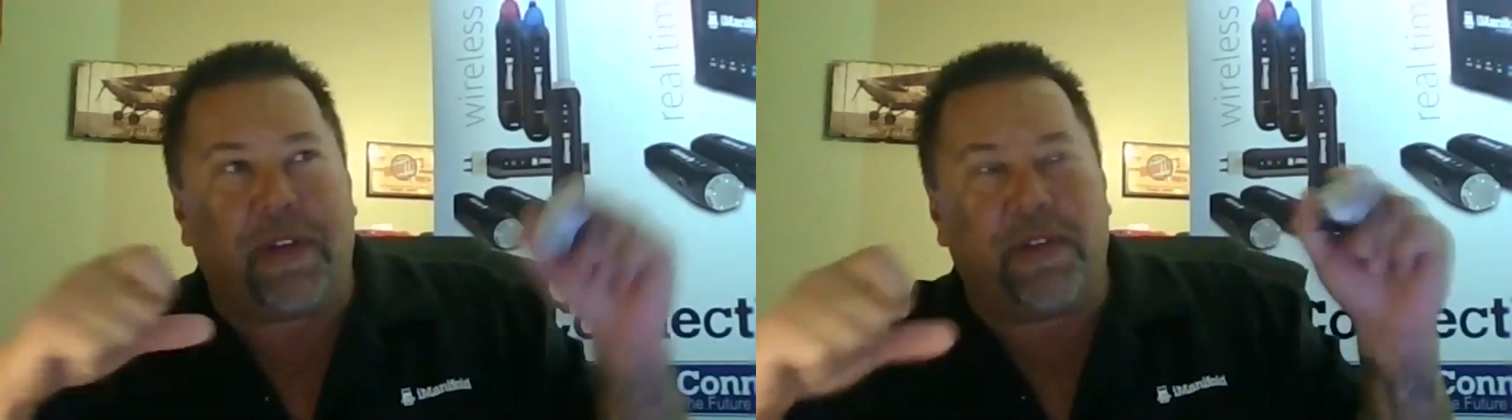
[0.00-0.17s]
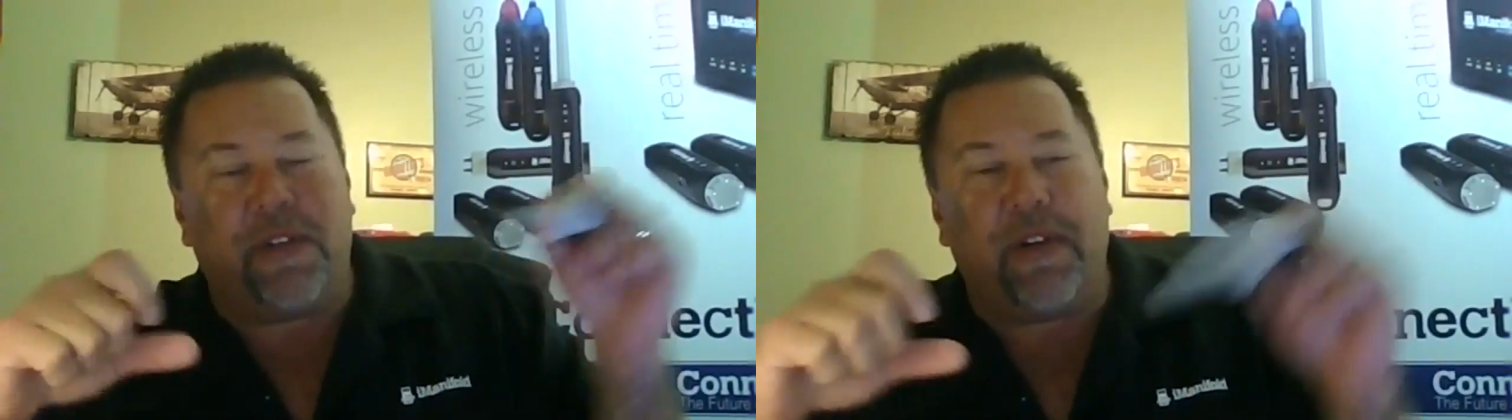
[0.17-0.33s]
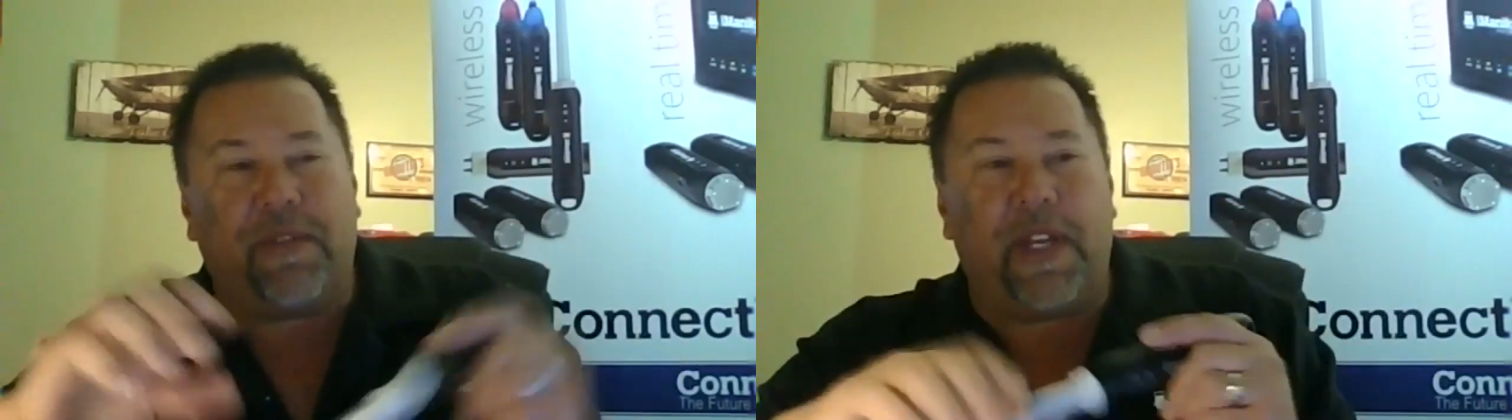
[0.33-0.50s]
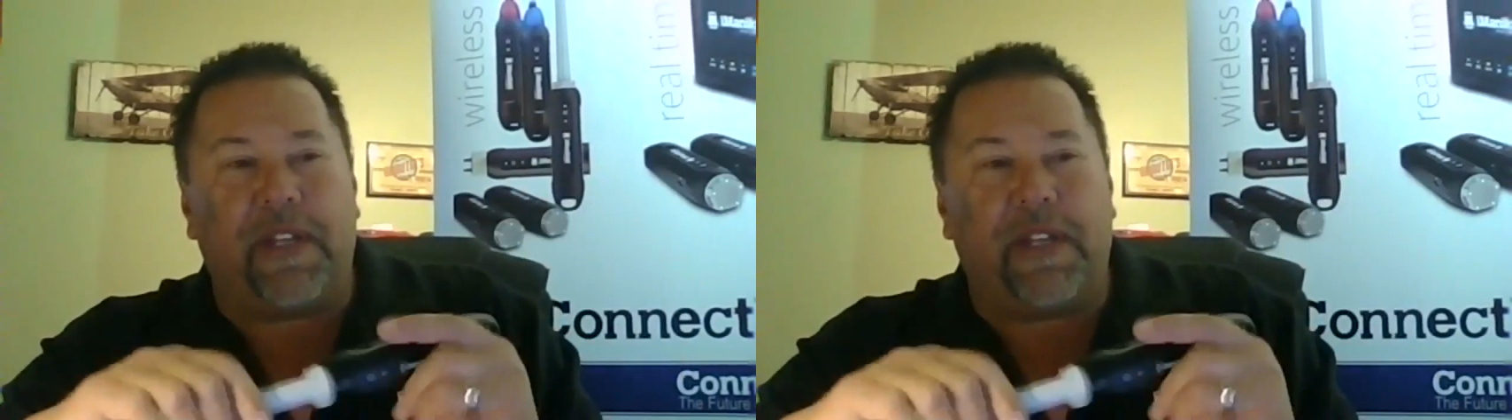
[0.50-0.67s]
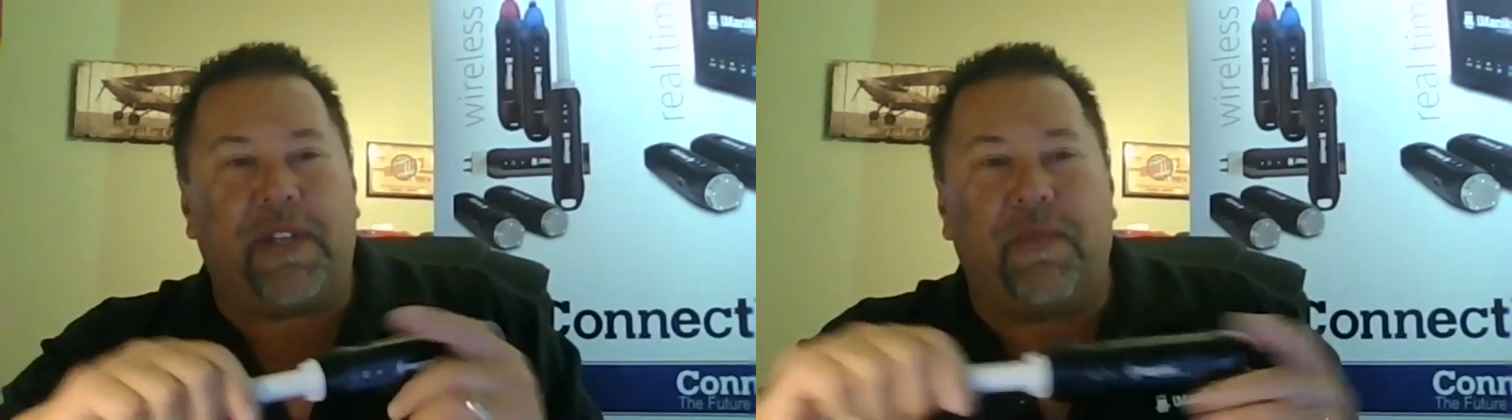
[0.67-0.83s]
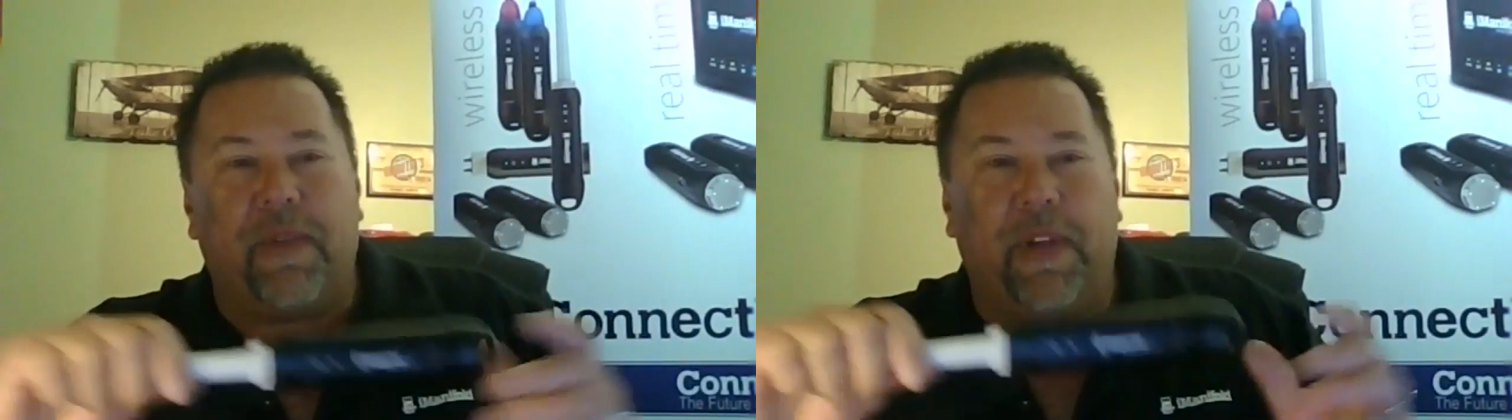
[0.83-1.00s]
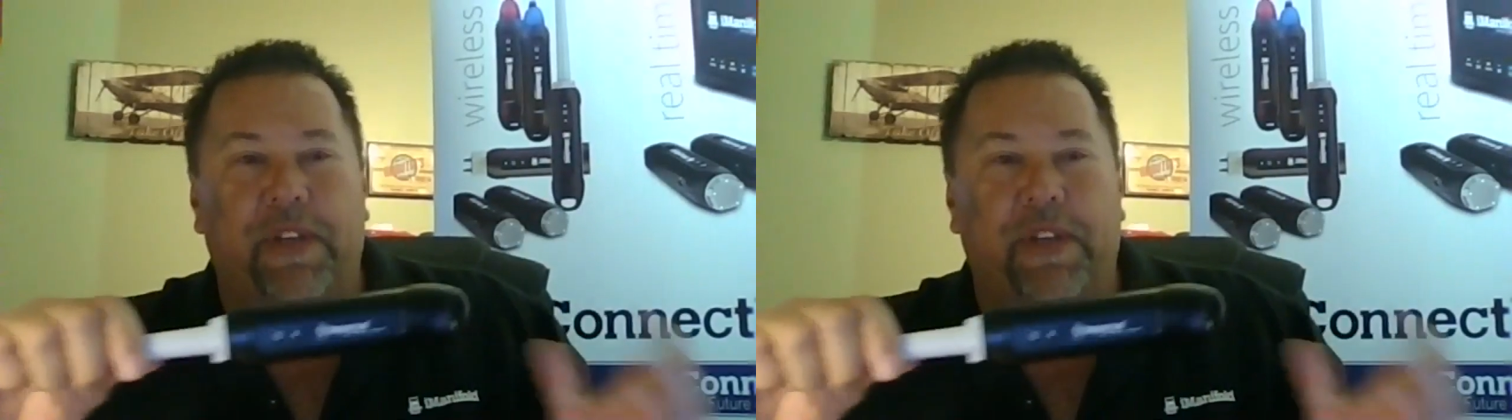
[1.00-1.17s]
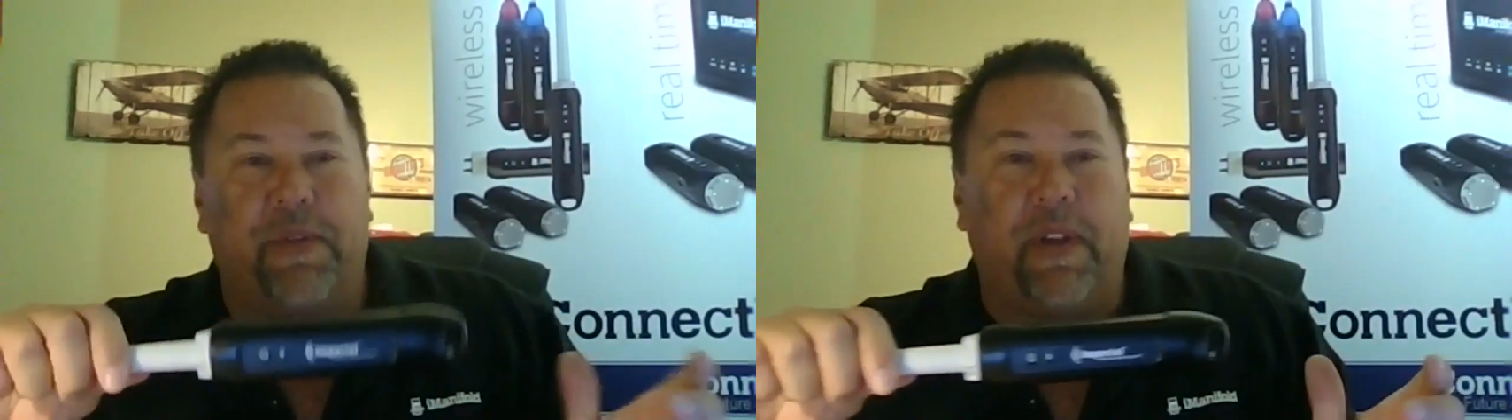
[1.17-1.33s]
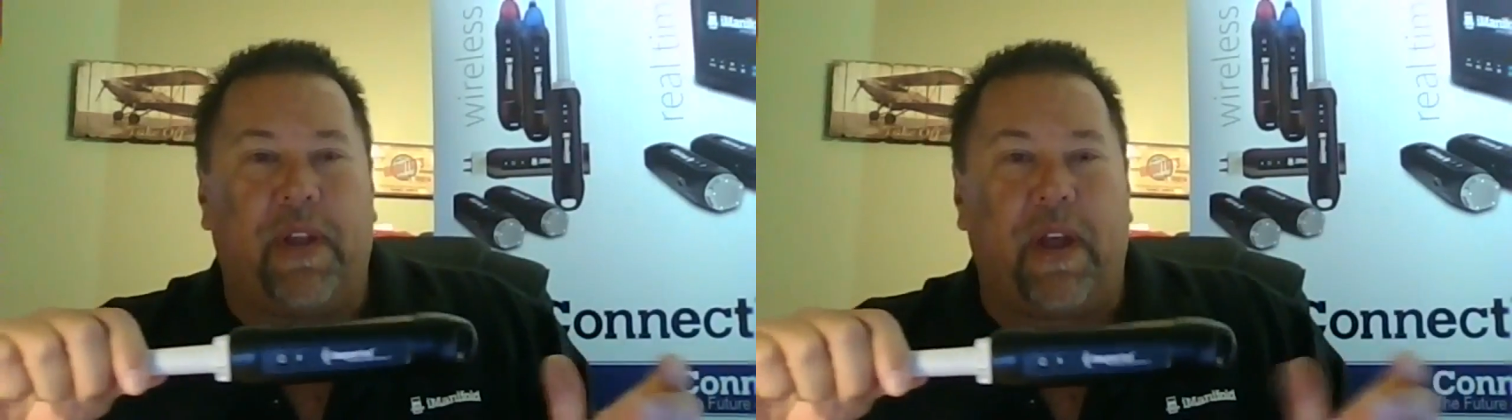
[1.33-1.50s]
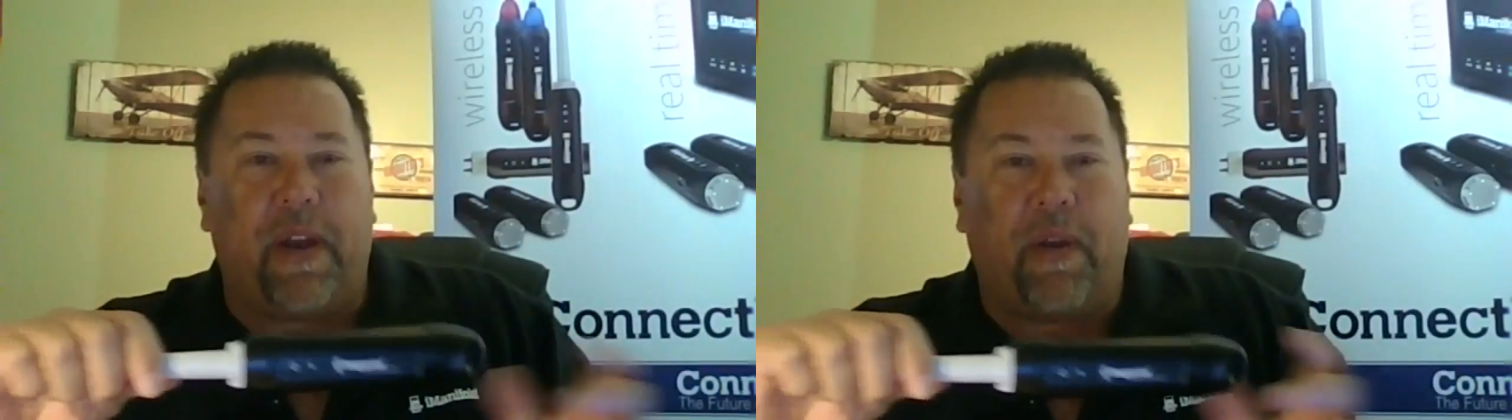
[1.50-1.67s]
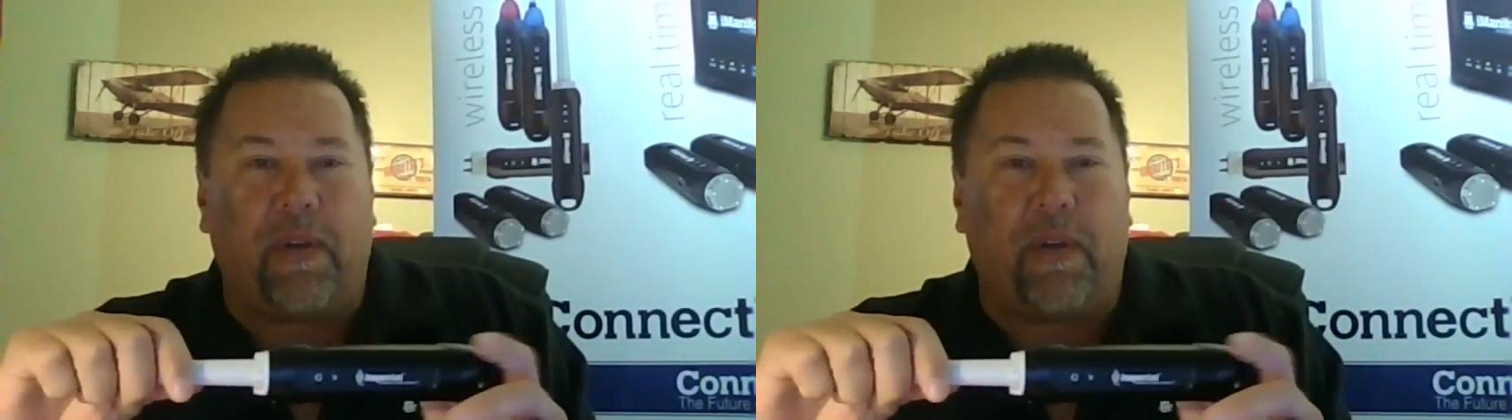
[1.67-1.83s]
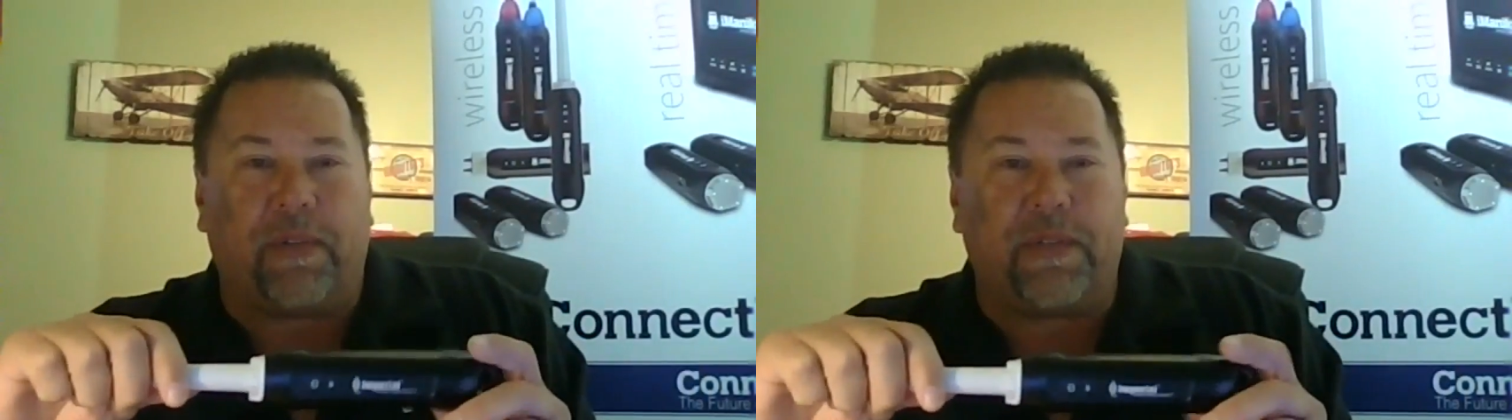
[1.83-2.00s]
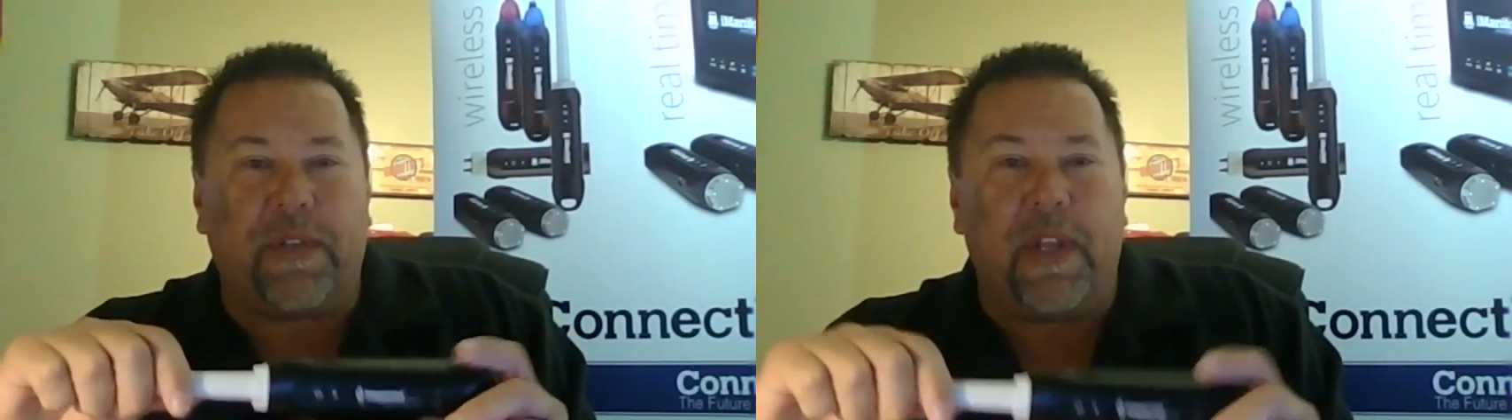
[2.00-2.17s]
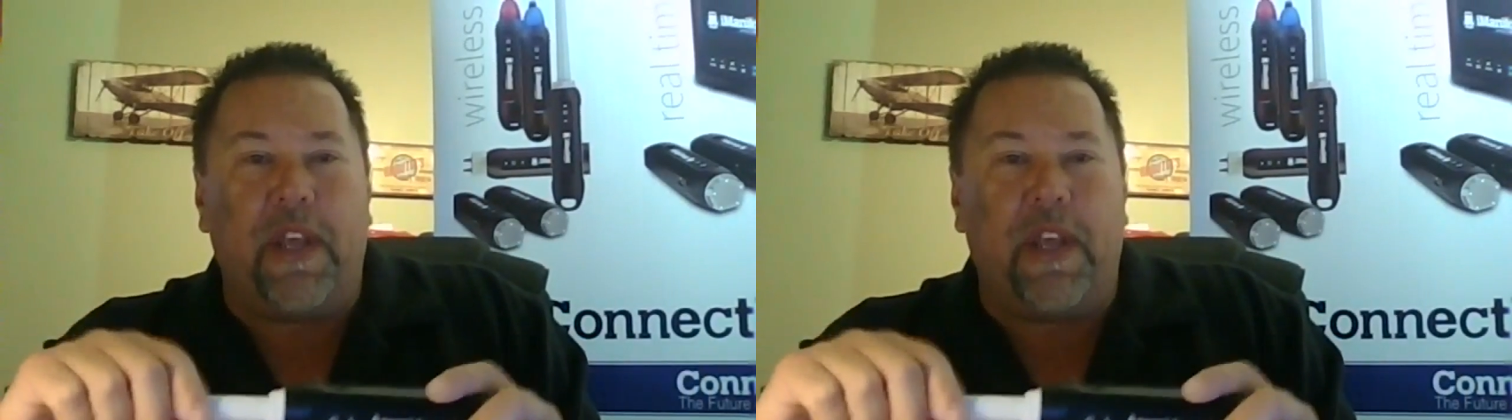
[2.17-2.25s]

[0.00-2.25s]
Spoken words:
There's no sense in really drilling a lot of holes.